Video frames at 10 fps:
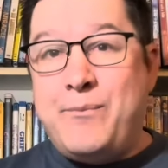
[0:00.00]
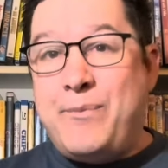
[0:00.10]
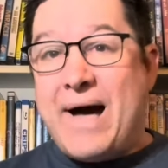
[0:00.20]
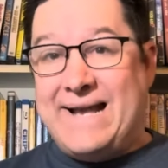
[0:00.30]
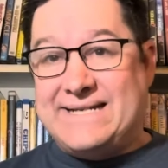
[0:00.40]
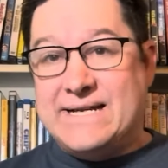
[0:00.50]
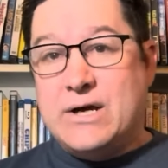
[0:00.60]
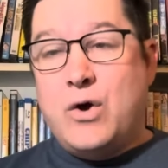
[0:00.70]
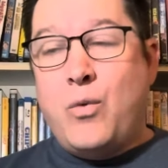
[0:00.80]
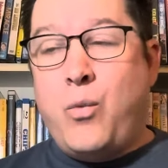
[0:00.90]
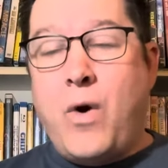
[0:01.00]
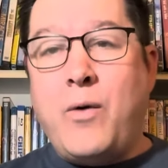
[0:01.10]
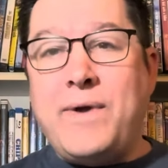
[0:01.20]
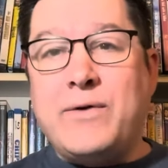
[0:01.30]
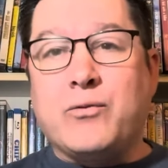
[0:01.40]
But
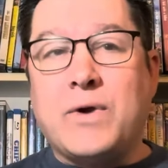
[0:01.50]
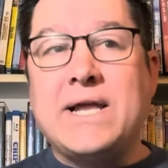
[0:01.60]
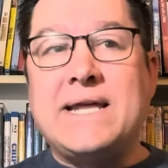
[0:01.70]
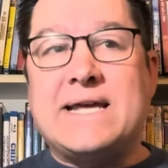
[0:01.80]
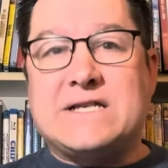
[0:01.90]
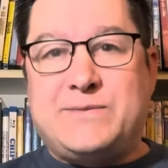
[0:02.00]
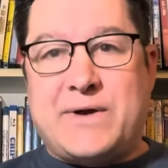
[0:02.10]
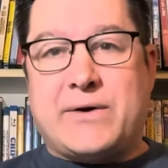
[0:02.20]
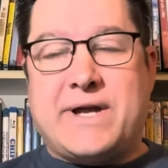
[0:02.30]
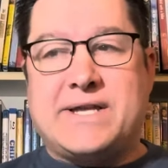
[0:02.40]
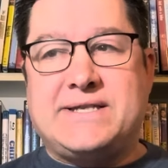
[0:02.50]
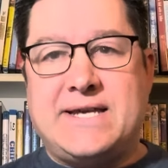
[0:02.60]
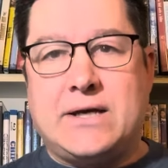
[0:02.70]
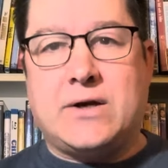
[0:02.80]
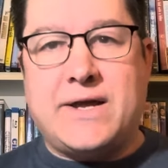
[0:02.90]
what we really experience
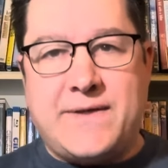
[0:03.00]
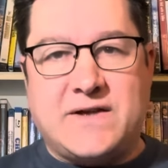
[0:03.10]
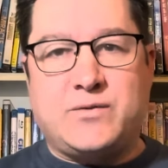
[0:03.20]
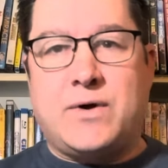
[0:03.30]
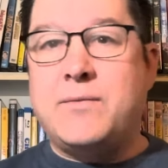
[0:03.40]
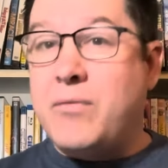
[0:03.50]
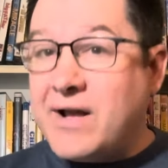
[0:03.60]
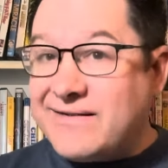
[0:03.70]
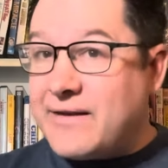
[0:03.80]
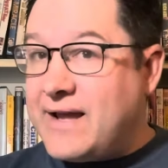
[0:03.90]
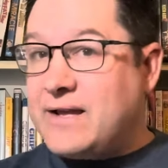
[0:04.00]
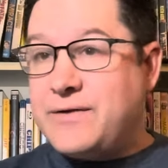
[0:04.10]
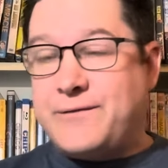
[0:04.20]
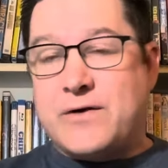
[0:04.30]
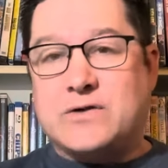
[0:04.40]
here in this one, much like
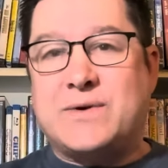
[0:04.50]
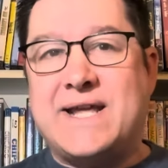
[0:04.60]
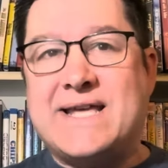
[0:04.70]
the first one,